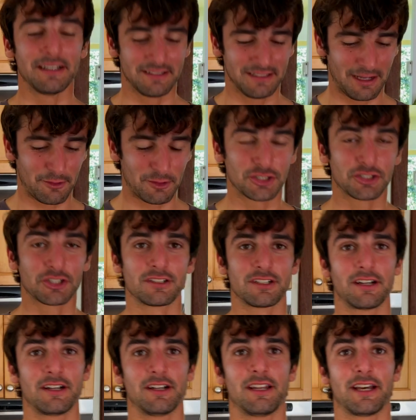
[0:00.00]
That was just
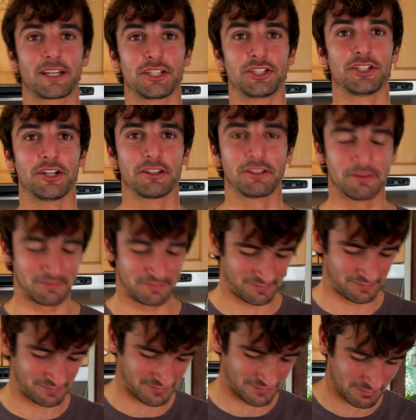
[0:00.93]
a lucky shot.
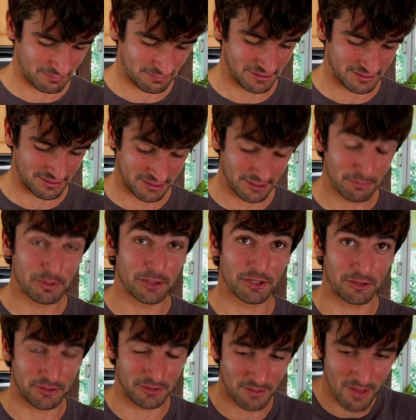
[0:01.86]
Still pretty
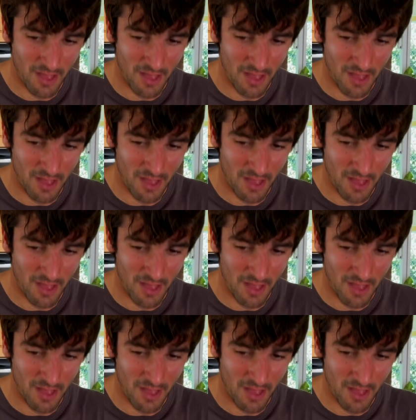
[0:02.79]
good.